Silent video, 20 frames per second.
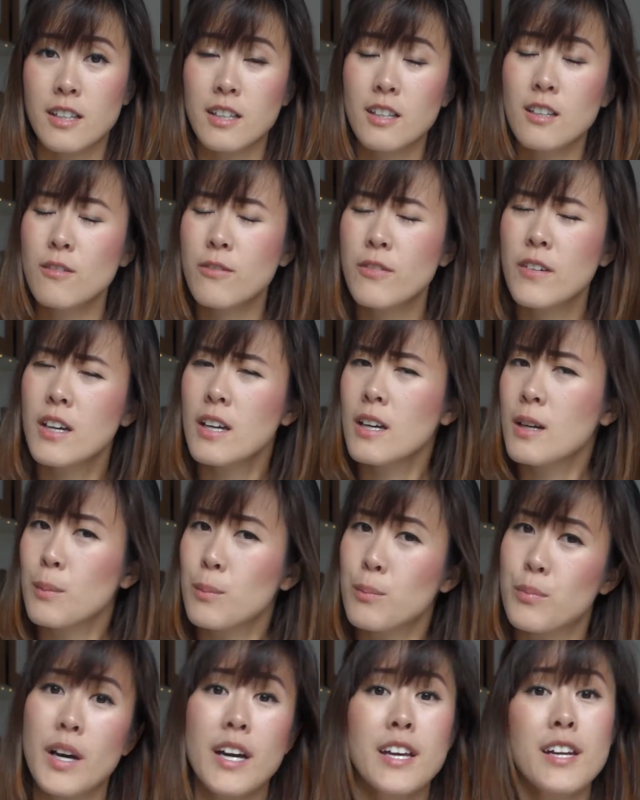kind of
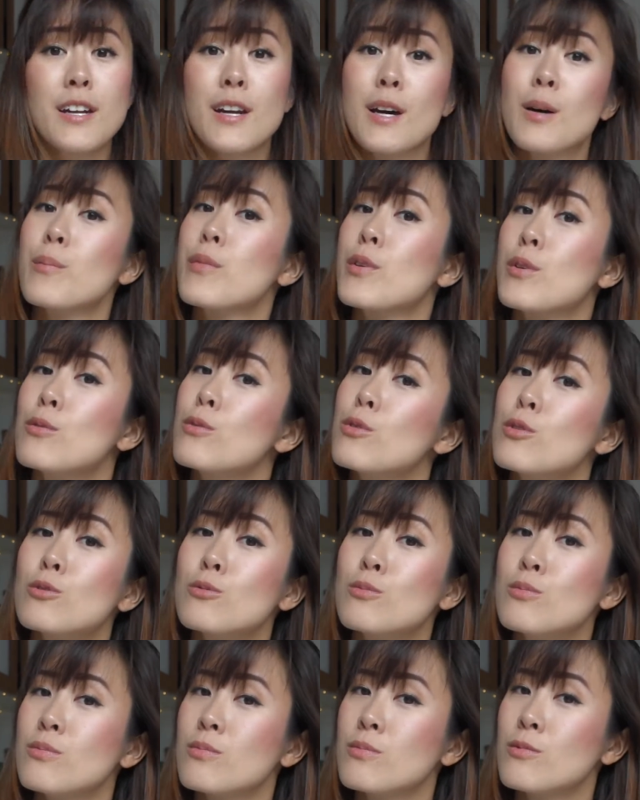brighten up the
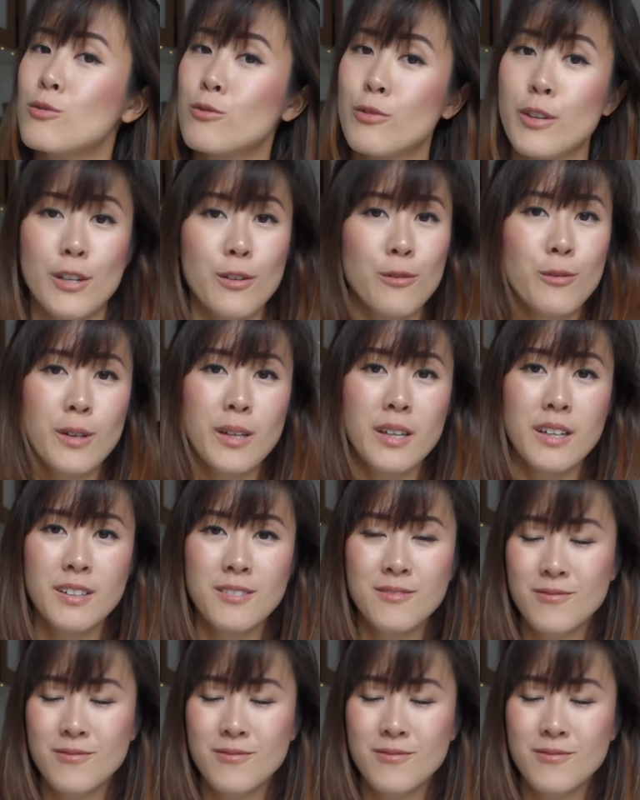room right away.